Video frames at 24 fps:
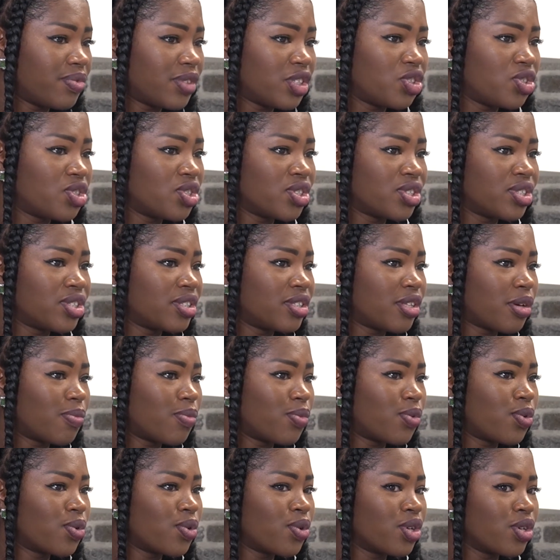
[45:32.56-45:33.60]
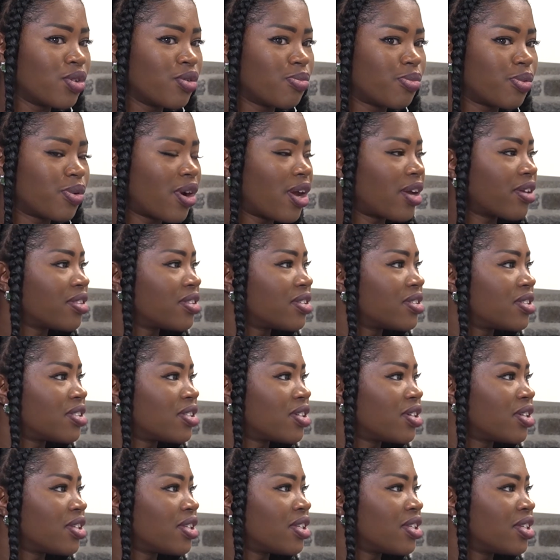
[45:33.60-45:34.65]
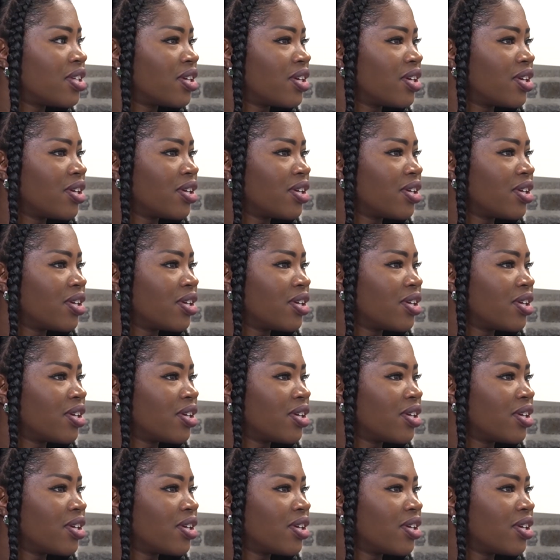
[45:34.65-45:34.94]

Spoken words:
it's just the more you practice it,